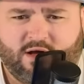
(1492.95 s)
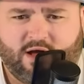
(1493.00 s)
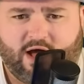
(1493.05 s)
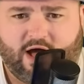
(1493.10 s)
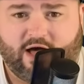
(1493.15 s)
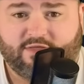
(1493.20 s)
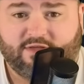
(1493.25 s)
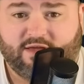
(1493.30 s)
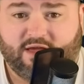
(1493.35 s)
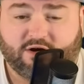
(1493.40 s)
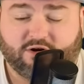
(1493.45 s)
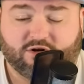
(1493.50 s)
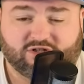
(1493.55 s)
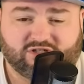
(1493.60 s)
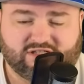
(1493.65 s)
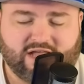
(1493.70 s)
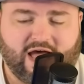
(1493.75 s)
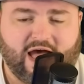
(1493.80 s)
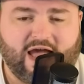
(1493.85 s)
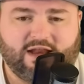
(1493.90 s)
The under is
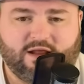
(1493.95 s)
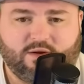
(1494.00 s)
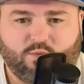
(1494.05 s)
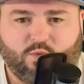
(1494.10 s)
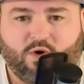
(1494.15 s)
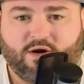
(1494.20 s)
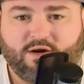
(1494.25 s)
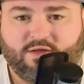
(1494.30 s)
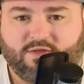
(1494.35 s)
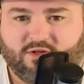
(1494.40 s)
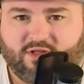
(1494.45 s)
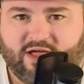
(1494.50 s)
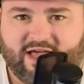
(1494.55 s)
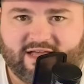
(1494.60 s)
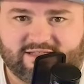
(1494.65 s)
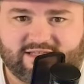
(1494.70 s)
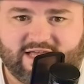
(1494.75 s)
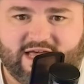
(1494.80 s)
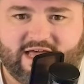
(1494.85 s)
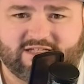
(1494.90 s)
9-1 in the
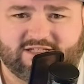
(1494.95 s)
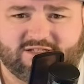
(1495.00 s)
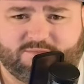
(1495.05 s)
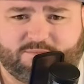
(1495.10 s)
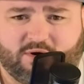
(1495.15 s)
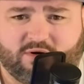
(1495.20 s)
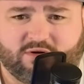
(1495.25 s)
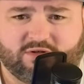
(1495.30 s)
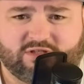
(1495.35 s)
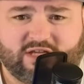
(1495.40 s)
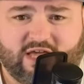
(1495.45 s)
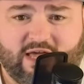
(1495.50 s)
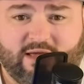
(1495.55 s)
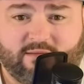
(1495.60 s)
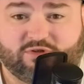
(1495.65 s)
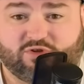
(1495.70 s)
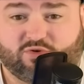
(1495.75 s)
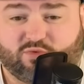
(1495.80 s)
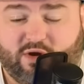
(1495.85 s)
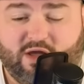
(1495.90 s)
last 10 Spurs
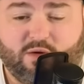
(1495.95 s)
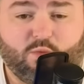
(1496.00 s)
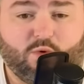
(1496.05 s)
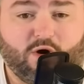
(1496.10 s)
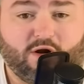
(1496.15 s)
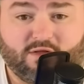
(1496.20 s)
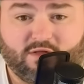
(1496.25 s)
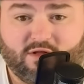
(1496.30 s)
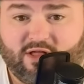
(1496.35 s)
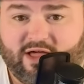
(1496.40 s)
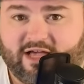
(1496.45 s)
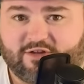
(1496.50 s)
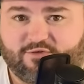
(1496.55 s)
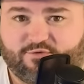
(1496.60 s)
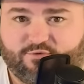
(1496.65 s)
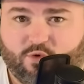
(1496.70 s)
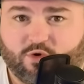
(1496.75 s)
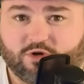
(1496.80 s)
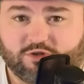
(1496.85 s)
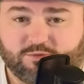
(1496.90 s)
games, 3-1 in the
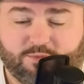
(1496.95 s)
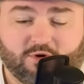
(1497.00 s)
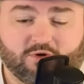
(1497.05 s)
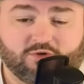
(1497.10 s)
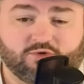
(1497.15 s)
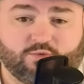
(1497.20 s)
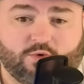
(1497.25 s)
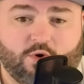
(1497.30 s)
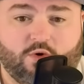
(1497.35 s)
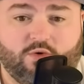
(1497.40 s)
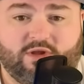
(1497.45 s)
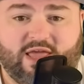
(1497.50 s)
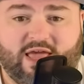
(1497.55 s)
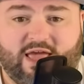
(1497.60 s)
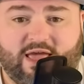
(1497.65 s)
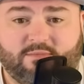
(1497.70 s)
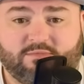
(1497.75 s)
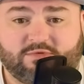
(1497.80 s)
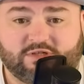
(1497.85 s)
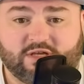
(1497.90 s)
last four Spurs road
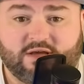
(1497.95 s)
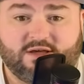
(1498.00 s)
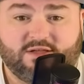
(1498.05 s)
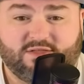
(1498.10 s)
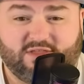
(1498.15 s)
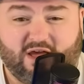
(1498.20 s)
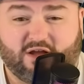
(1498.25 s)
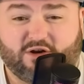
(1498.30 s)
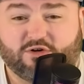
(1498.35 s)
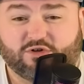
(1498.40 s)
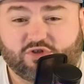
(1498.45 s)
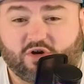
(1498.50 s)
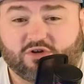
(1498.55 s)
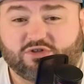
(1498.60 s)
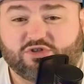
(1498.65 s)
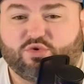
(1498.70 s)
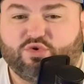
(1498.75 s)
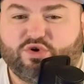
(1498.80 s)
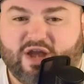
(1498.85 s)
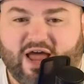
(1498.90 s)
games. The under is
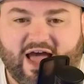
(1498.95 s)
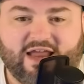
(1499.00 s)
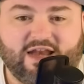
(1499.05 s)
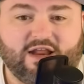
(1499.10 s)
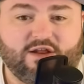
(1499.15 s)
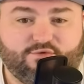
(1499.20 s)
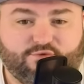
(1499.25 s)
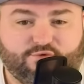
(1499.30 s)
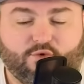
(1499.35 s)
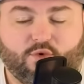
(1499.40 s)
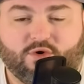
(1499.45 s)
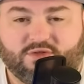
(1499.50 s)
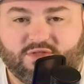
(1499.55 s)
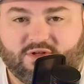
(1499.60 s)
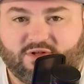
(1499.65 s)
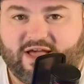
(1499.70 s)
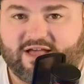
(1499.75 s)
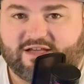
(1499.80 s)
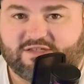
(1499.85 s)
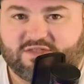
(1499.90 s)
also 9-4 in the
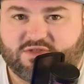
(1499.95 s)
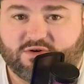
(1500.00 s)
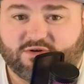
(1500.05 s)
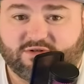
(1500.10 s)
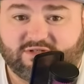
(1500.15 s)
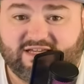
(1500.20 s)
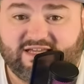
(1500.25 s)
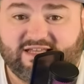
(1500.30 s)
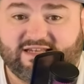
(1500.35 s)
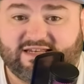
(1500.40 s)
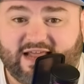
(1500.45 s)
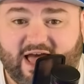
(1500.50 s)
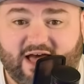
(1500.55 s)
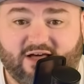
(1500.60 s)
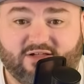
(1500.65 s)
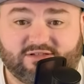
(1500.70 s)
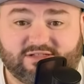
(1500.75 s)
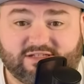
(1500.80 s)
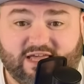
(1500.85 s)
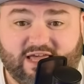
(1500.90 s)
last 13
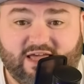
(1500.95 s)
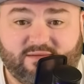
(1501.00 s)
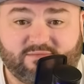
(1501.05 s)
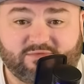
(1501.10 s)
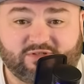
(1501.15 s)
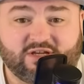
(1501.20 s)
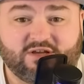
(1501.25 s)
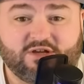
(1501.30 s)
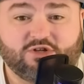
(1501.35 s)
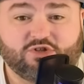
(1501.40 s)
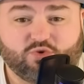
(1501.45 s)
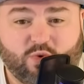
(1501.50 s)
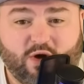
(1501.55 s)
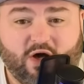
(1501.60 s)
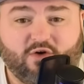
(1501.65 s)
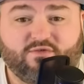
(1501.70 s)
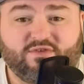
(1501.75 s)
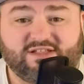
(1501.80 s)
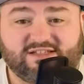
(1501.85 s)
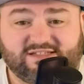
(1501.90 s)
Dallas games,
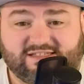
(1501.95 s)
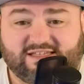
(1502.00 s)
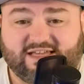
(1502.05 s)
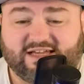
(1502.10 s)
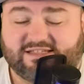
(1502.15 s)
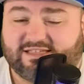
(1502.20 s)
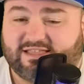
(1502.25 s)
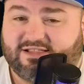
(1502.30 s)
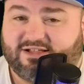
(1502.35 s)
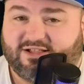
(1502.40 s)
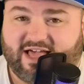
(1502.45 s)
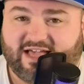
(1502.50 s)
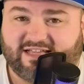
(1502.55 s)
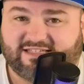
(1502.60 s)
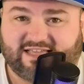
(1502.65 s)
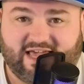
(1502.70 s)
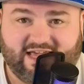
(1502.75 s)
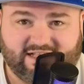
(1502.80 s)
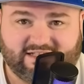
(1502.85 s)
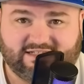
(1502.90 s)
12-6 in the
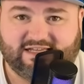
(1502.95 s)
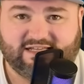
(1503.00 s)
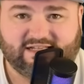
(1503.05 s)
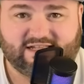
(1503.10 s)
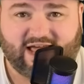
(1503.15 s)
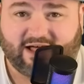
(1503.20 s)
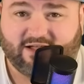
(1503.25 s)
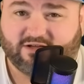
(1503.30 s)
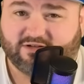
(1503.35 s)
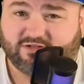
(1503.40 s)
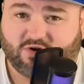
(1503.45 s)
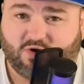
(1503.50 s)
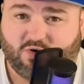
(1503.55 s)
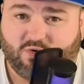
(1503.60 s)
last 18 Dallas home